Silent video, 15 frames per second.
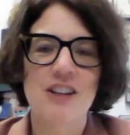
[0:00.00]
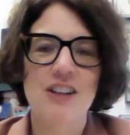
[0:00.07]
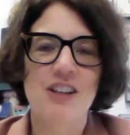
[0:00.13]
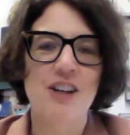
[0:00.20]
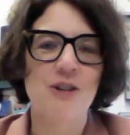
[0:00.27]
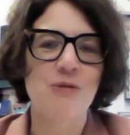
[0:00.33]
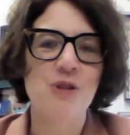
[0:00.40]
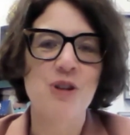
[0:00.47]

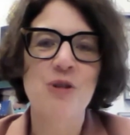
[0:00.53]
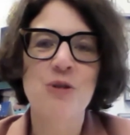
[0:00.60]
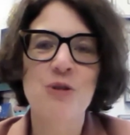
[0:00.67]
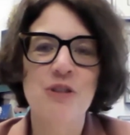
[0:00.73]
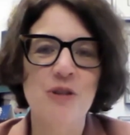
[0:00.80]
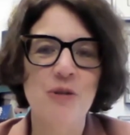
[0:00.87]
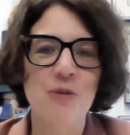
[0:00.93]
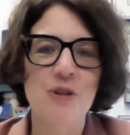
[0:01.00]

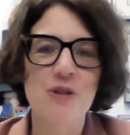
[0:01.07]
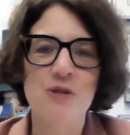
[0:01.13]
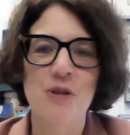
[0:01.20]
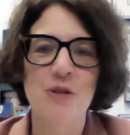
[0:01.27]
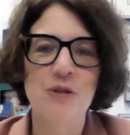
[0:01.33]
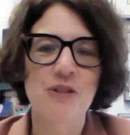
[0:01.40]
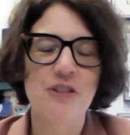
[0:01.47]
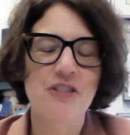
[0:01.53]
news that
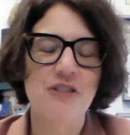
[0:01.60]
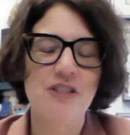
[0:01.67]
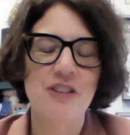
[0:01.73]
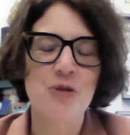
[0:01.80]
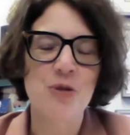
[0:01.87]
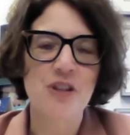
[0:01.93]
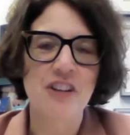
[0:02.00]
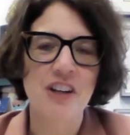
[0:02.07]
results. It's
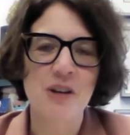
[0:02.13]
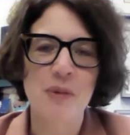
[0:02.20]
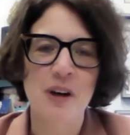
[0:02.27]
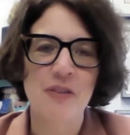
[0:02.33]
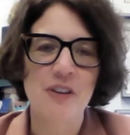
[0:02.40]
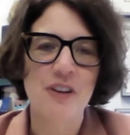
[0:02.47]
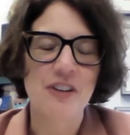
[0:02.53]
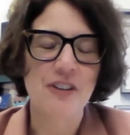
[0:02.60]
interesting
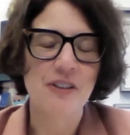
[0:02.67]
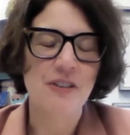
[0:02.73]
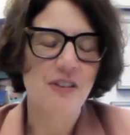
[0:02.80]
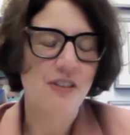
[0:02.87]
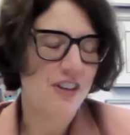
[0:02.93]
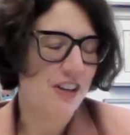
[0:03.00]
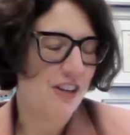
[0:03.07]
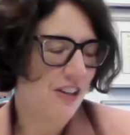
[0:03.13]
about
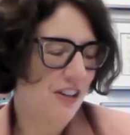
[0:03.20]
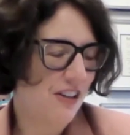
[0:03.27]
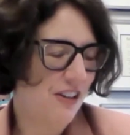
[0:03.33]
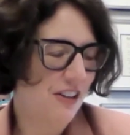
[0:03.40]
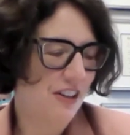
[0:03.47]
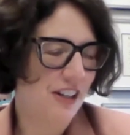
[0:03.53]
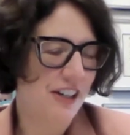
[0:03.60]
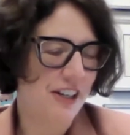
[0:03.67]

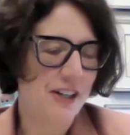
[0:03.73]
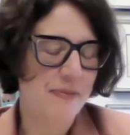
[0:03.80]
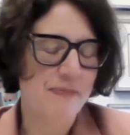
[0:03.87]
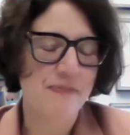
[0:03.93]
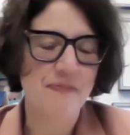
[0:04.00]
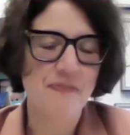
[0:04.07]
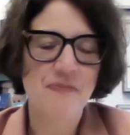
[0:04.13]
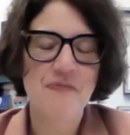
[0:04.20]
the
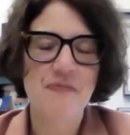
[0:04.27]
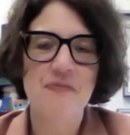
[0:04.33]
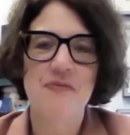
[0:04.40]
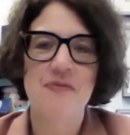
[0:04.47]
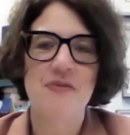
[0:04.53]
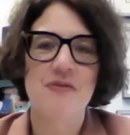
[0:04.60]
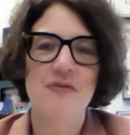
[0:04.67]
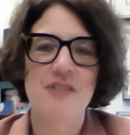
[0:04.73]

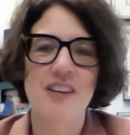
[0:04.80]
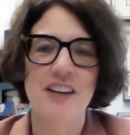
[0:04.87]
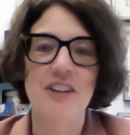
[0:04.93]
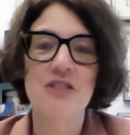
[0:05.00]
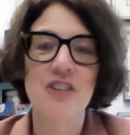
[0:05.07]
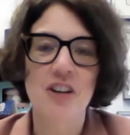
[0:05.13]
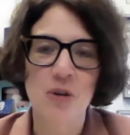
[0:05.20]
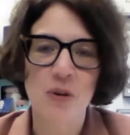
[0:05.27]

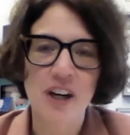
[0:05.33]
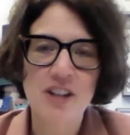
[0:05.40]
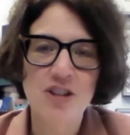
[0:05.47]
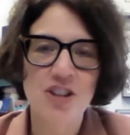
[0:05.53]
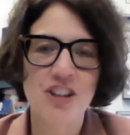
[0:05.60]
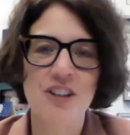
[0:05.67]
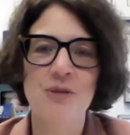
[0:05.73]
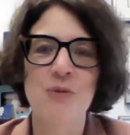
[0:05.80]

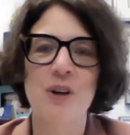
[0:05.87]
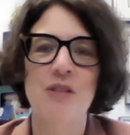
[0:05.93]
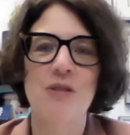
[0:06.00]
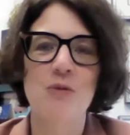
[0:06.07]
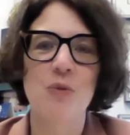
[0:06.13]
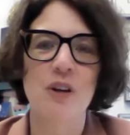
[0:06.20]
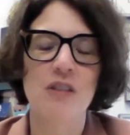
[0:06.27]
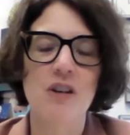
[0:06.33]
acceleration with
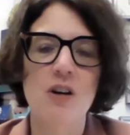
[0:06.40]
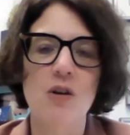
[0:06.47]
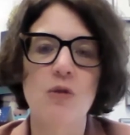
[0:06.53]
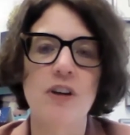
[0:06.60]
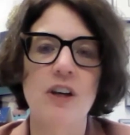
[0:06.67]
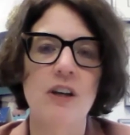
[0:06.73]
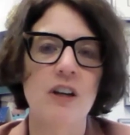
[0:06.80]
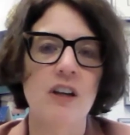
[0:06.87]

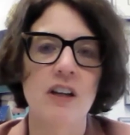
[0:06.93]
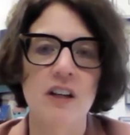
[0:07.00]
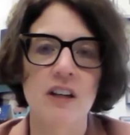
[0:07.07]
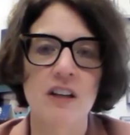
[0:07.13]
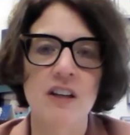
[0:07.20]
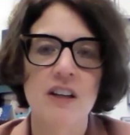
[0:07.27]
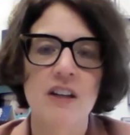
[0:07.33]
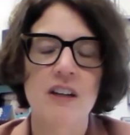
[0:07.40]
COVID,
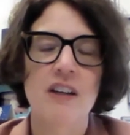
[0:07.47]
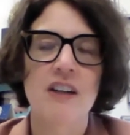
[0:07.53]
and